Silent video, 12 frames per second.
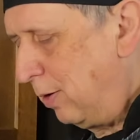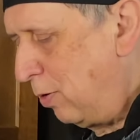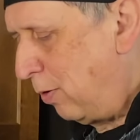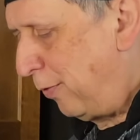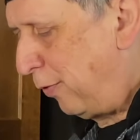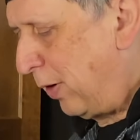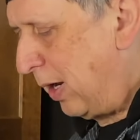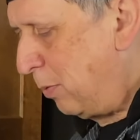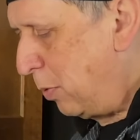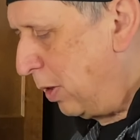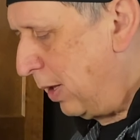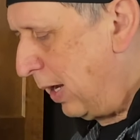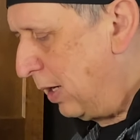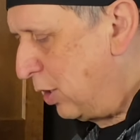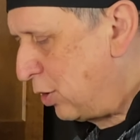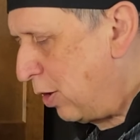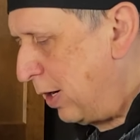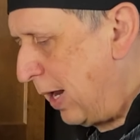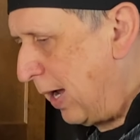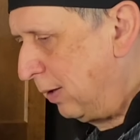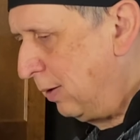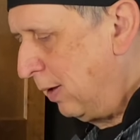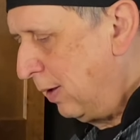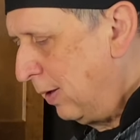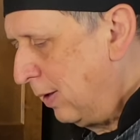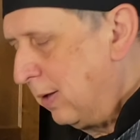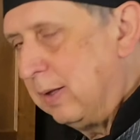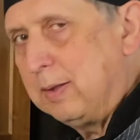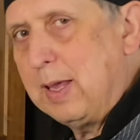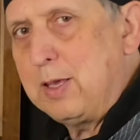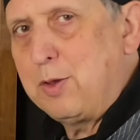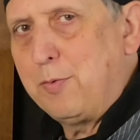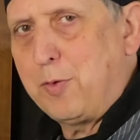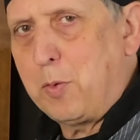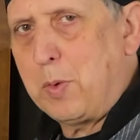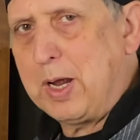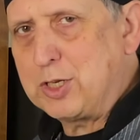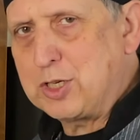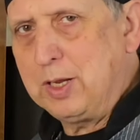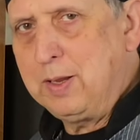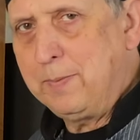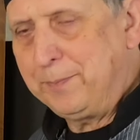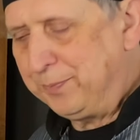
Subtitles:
Your friend will enjoy that. Thank you for watching.